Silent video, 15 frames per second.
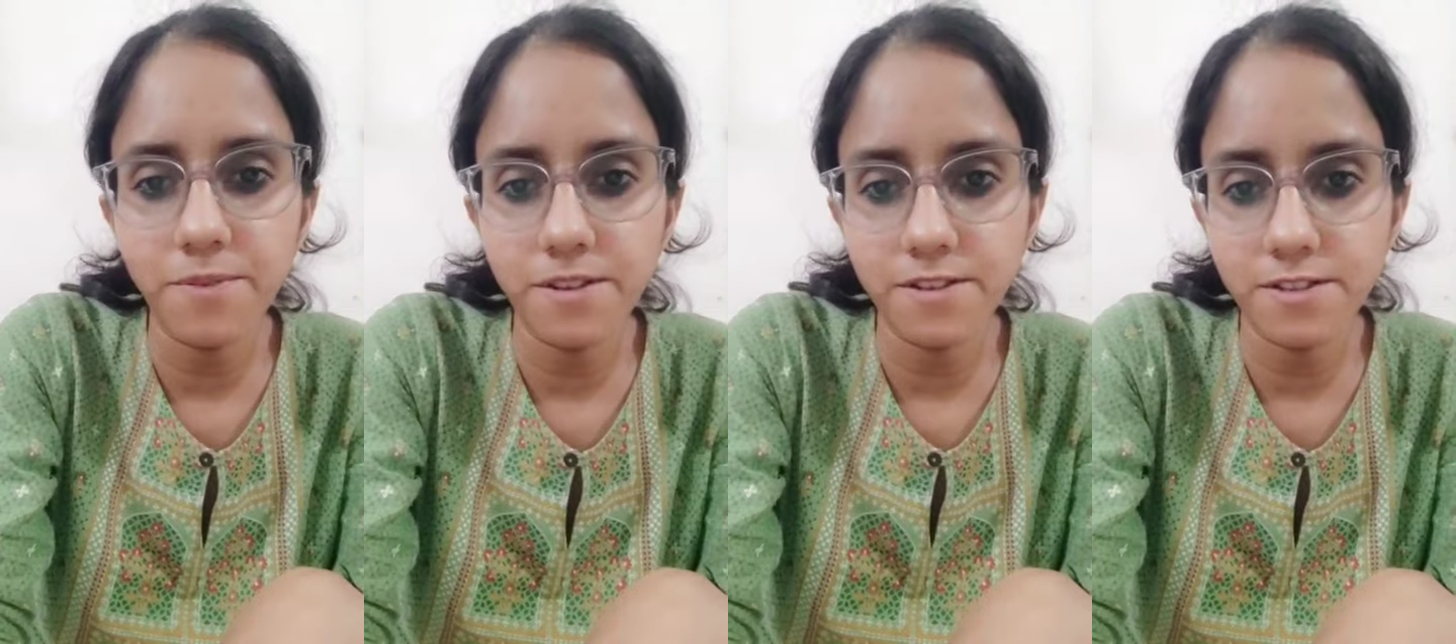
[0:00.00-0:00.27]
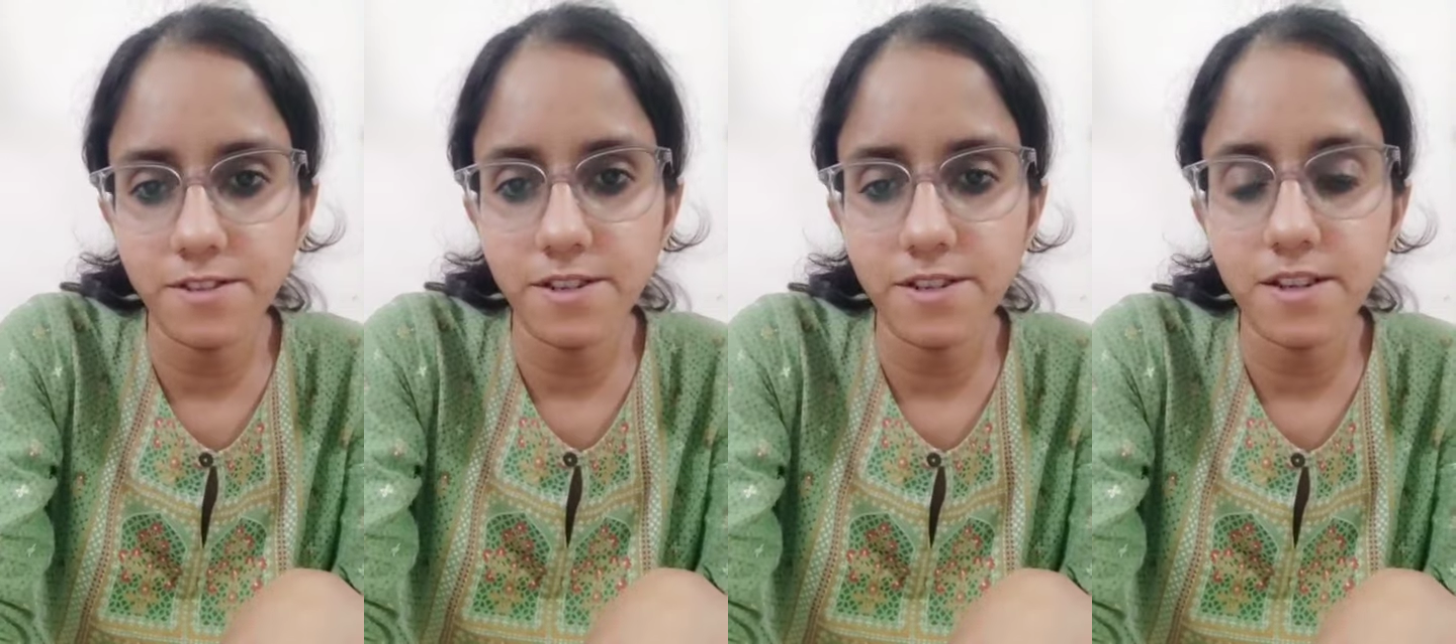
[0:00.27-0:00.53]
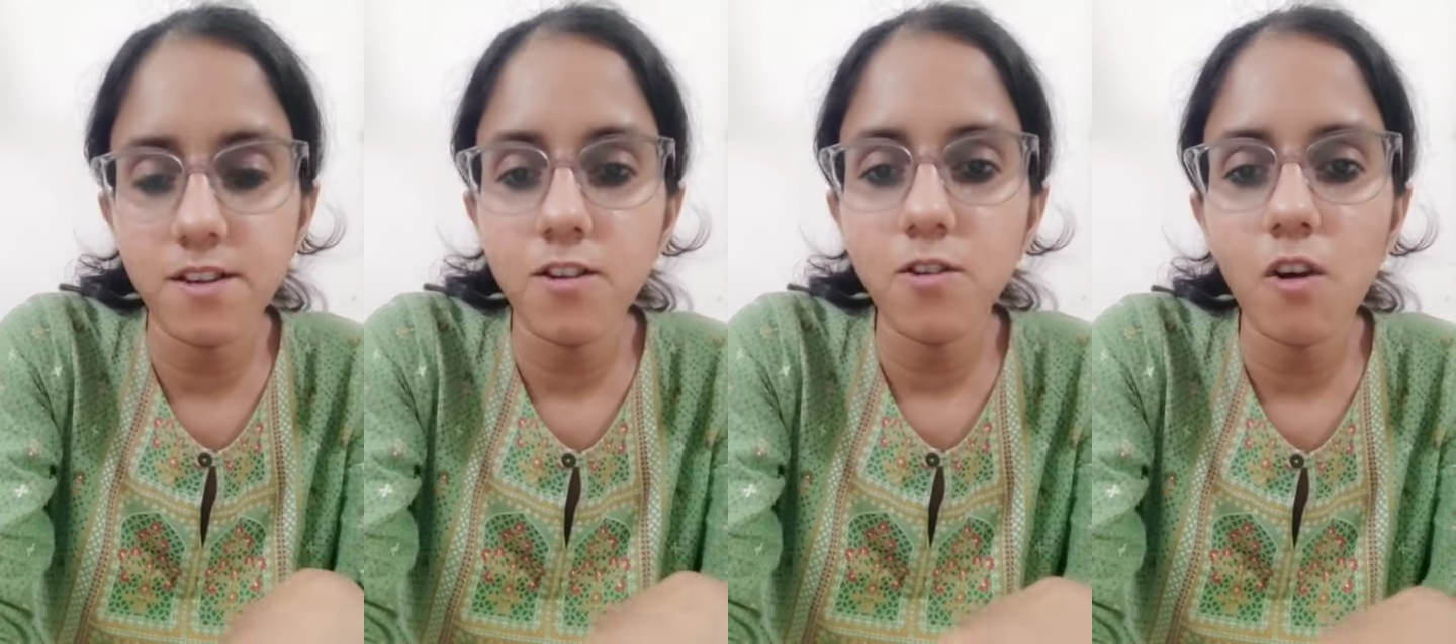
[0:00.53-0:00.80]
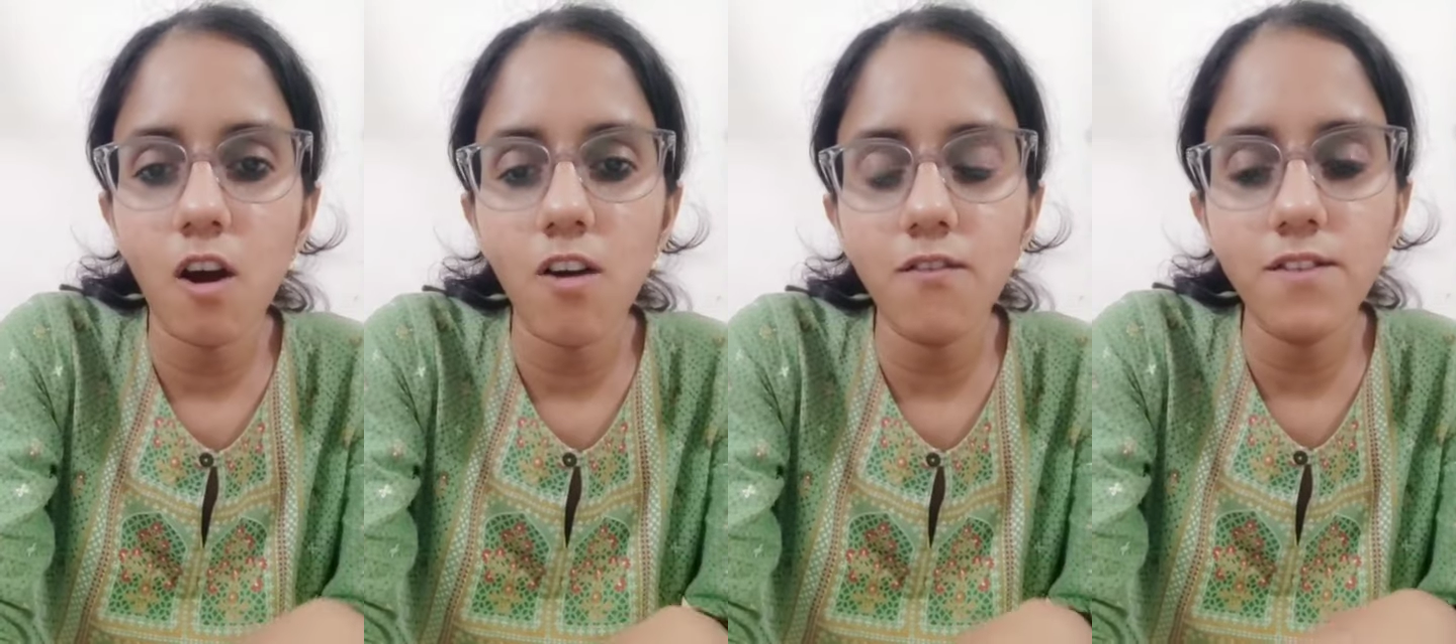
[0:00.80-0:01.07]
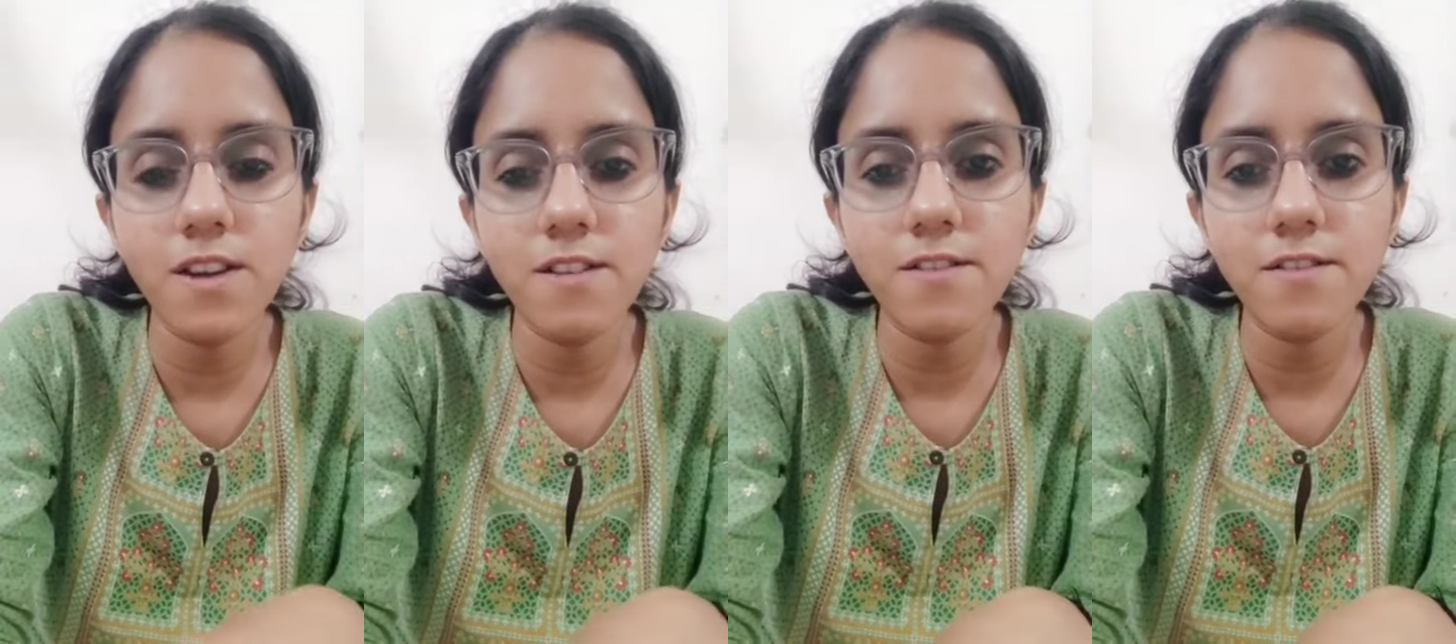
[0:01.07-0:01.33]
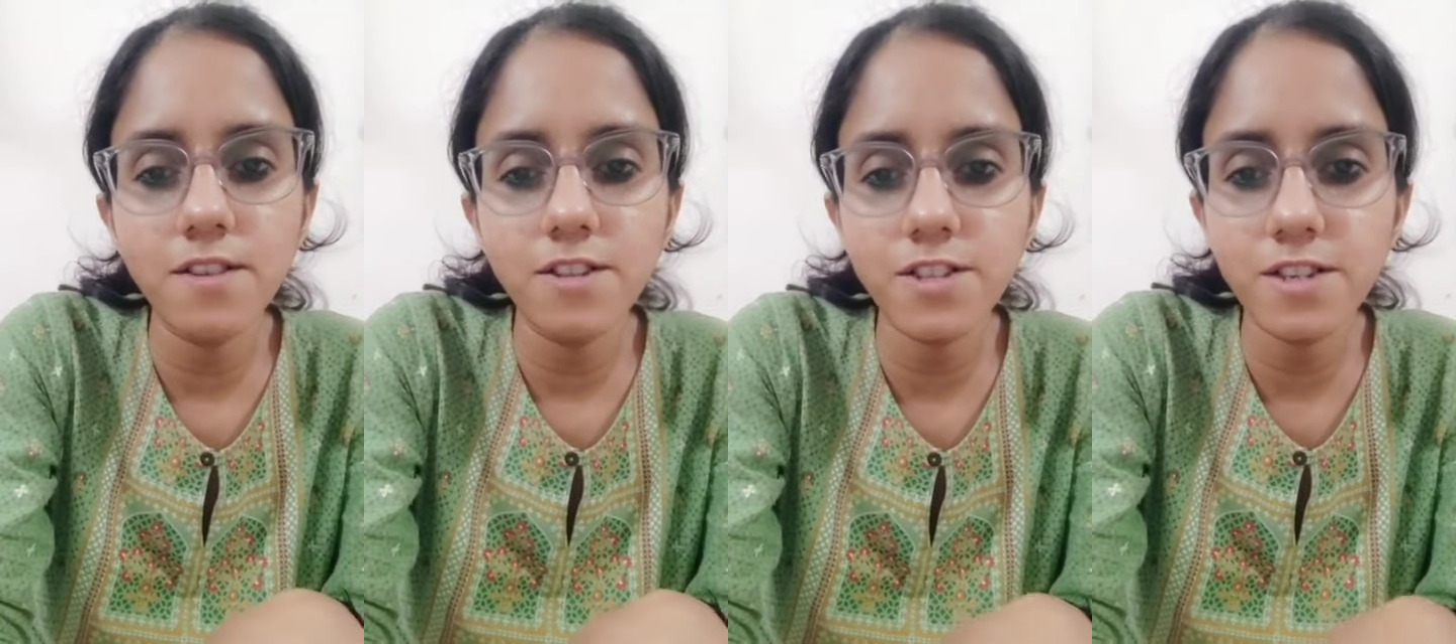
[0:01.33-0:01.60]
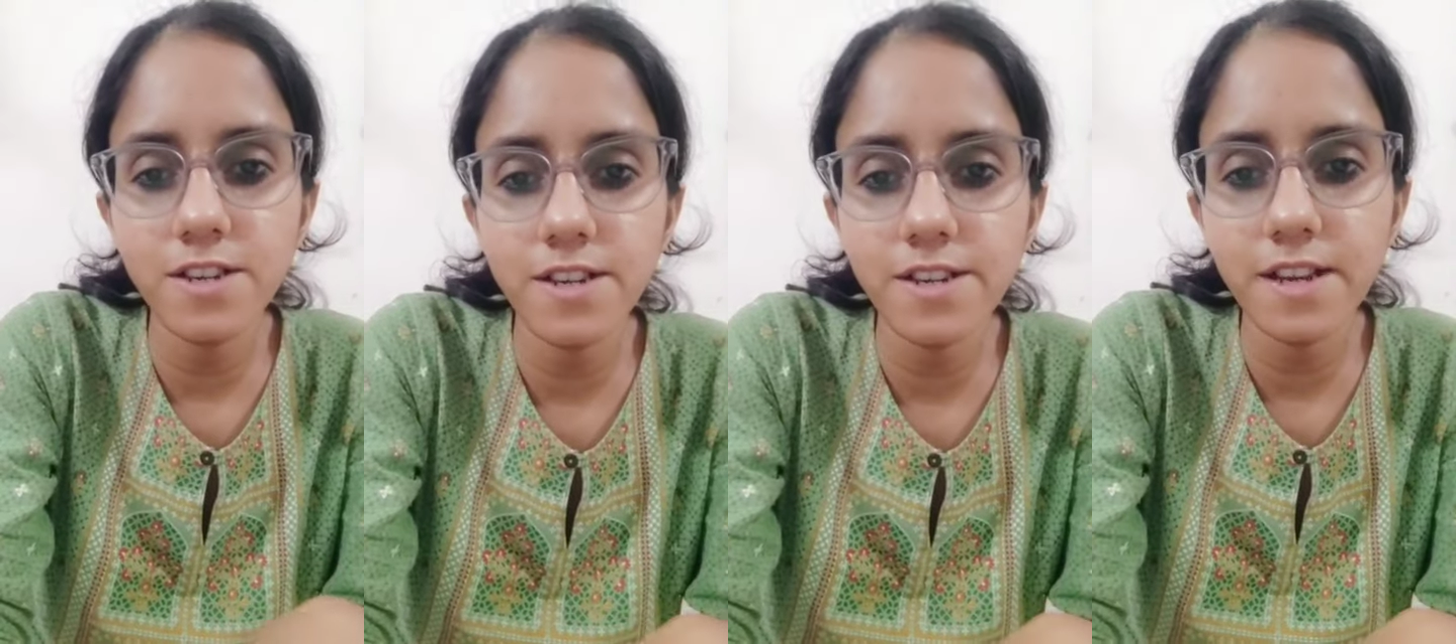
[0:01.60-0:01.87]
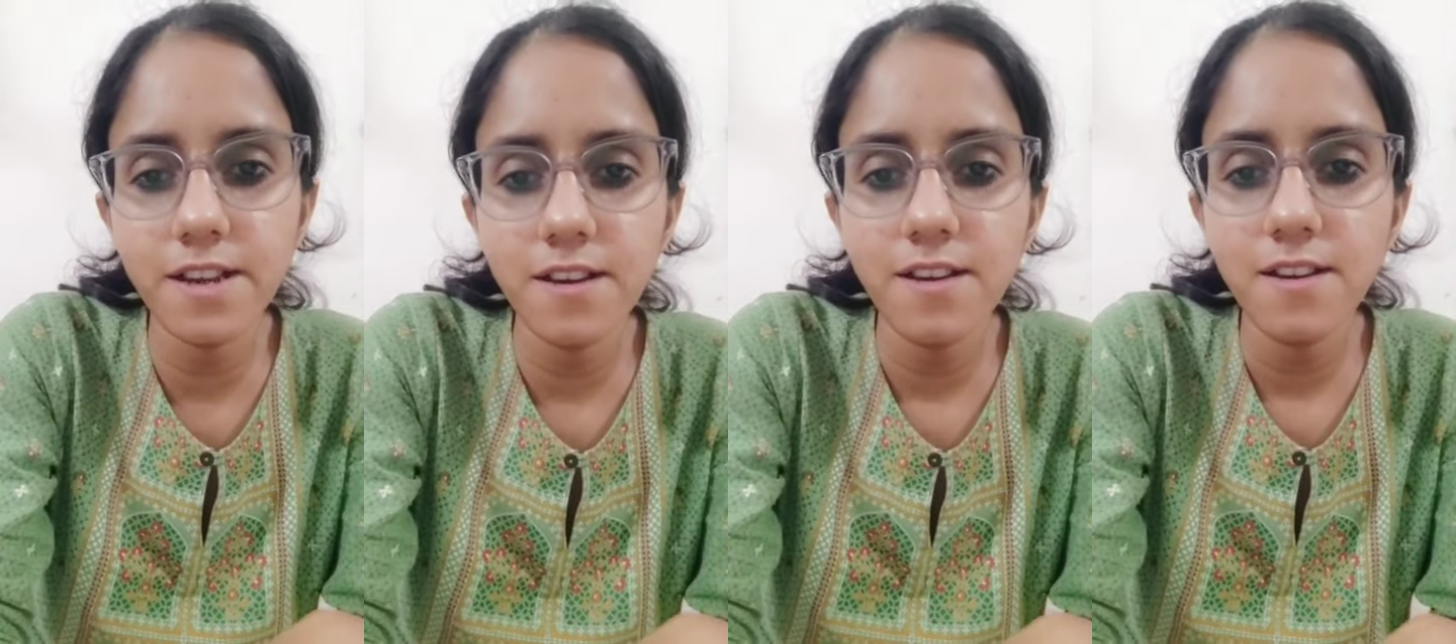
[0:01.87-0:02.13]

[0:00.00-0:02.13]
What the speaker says: rigidity. Cogwheel rigidity